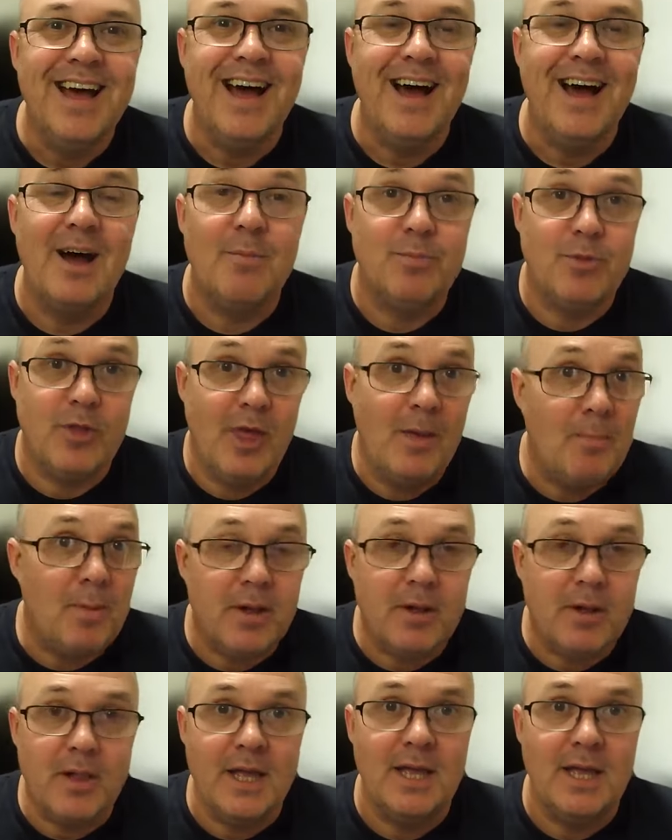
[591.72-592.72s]
Um,
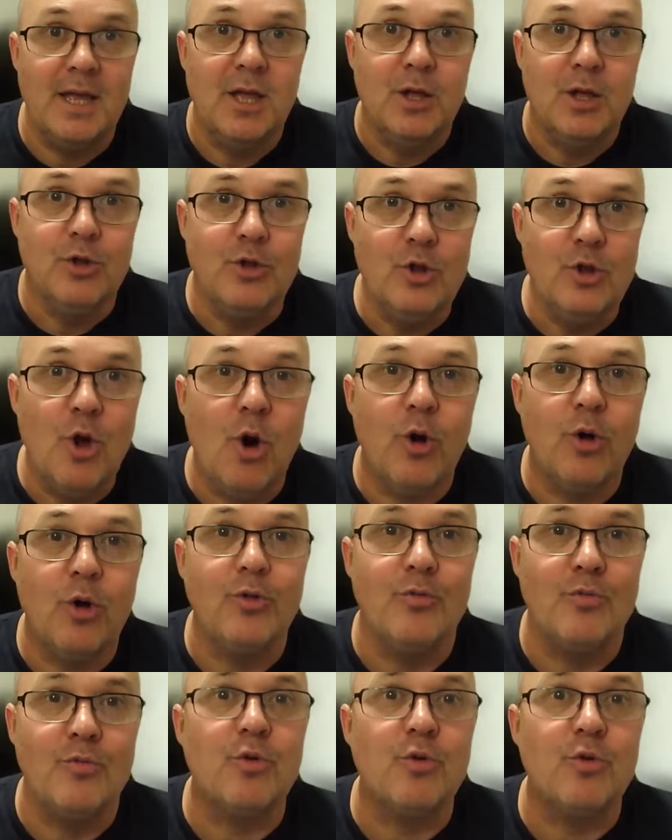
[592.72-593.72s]
typically,
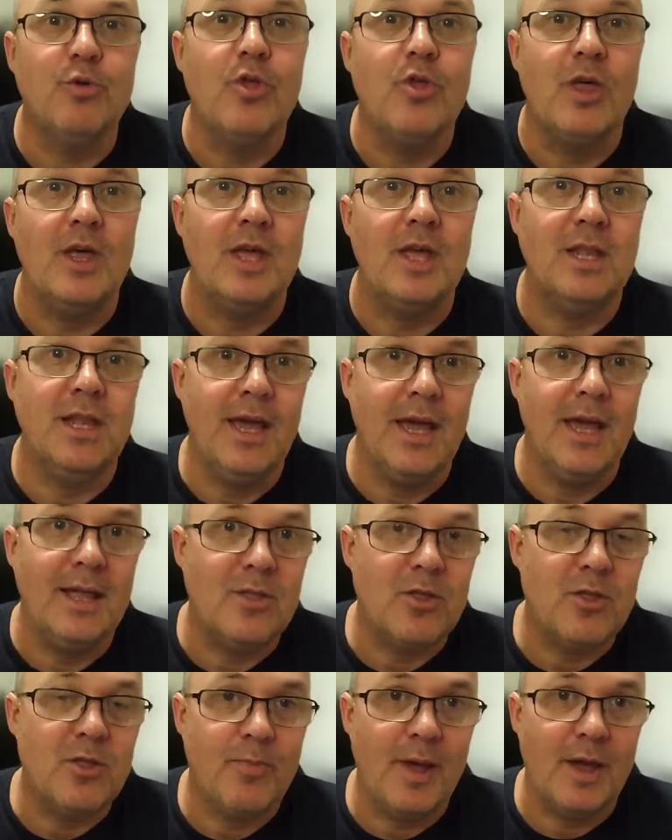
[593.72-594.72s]
non routine
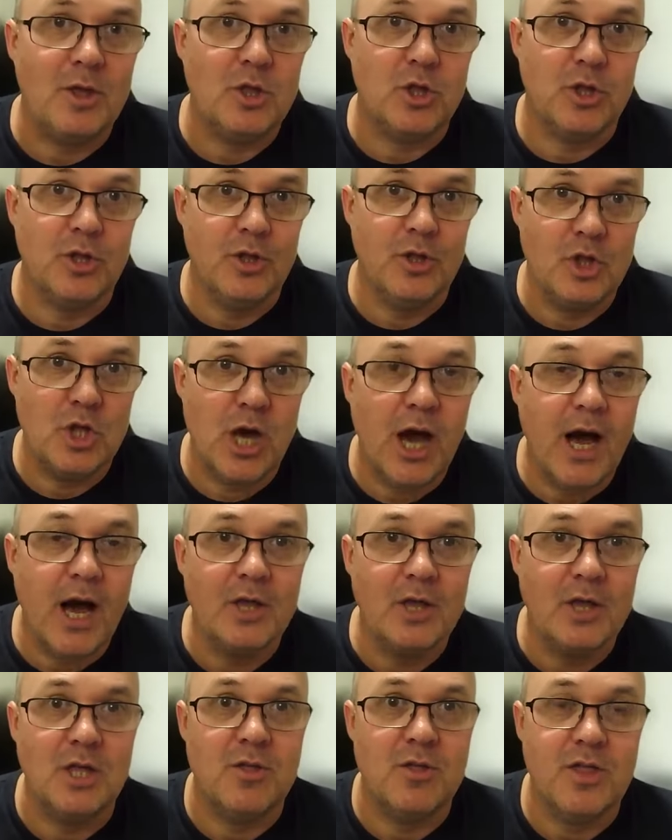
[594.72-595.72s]
inspection
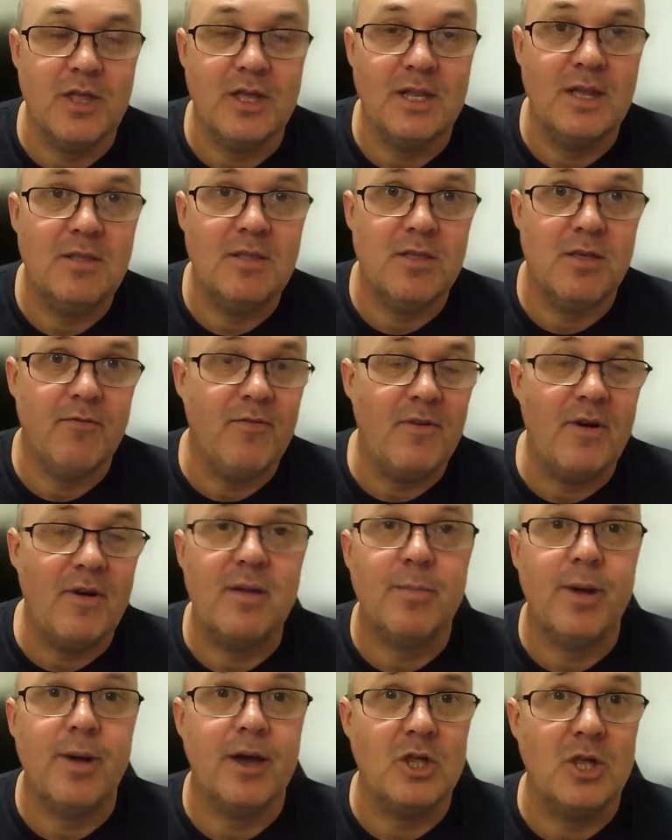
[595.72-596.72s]
charging cities are
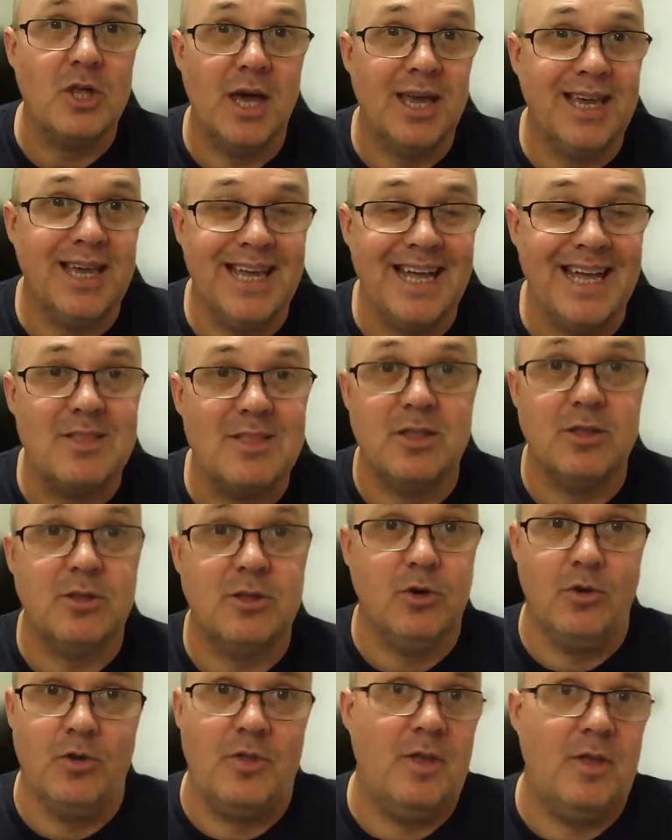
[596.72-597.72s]
very much against it
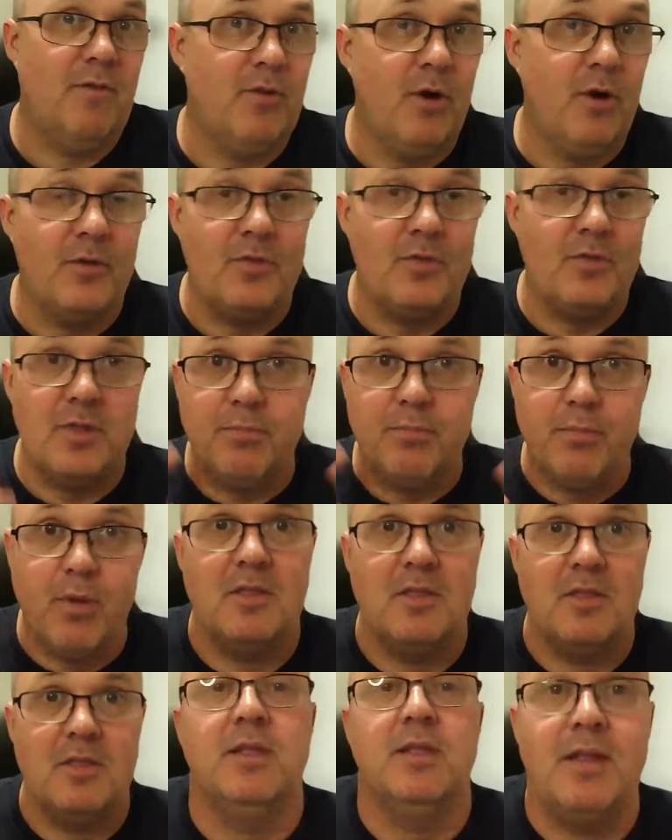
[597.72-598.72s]
because they've got the
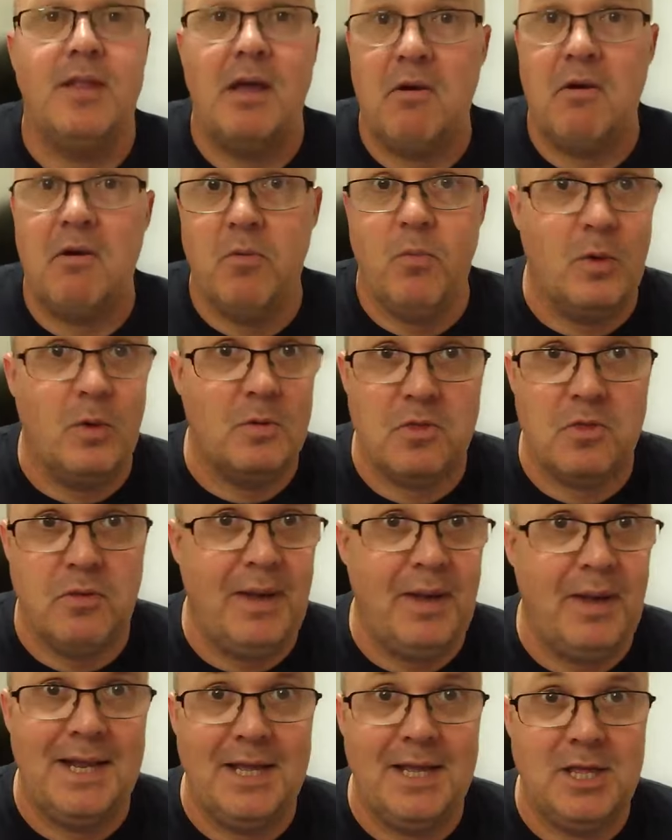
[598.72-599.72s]
mindset there and what's the
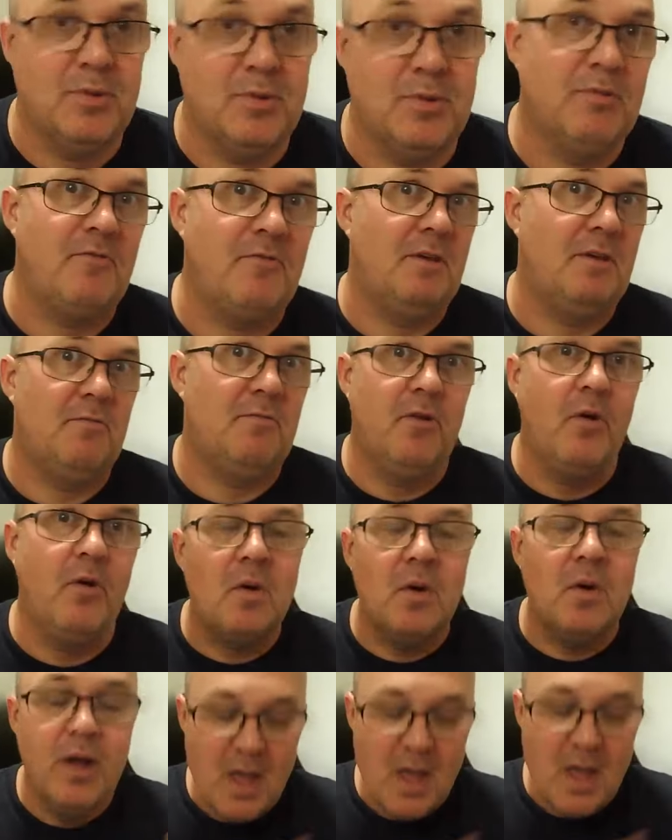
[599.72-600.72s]
management fee
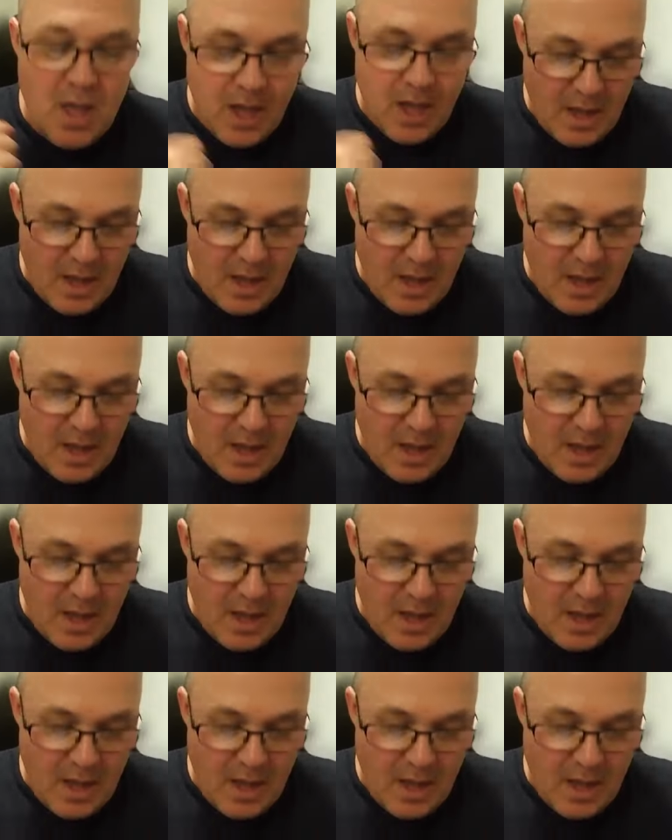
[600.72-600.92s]
for?